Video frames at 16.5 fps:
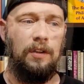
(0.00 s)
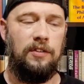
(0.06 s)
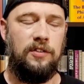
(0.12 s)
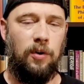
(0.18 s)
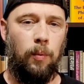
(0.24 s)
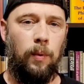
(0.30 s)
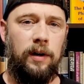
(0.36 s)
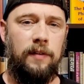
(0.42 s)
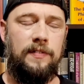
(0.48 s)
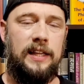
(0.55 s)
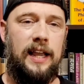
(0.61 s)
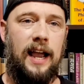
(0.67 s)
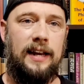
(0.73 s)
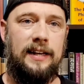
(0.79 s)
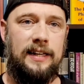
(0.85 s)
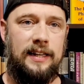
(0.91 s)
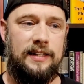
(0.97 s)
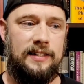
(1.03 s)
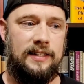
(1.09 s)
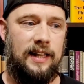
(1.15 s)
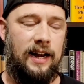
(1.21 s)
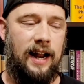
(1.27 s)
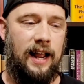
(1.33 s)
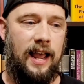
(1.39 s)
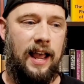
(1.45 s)
So one of the ideas
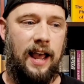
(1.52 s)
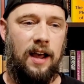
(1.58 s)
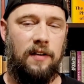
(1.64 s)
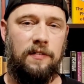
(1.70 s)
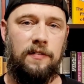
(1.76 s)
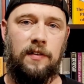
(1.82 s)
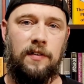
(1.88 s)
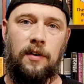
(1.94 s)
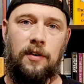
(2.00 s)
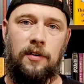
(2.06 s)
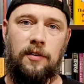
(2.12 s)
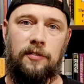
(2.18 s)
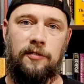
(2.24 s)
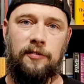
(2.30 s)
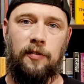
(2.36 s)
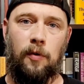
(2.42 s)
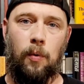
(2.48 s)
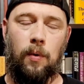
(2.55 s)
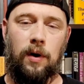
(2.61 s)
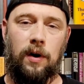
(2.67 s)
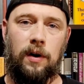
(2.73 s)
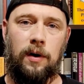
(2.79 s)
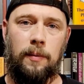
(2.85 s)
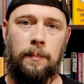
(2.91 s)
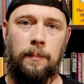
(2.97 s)
that I have
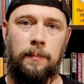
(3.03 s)
for